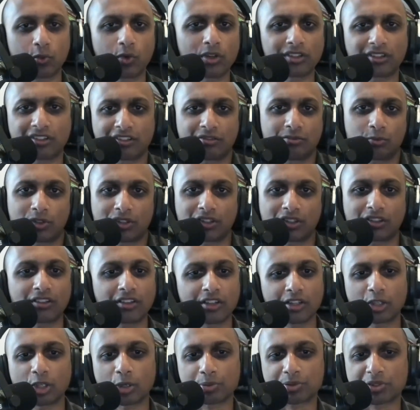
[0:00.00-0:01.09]
What's
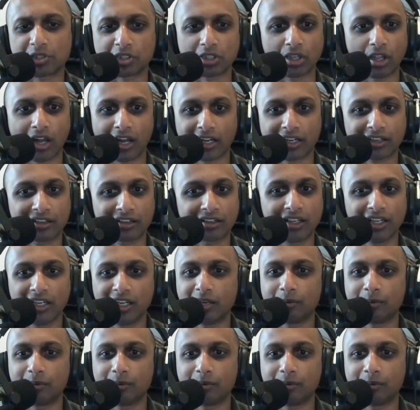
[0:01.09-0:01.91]
the adoption like?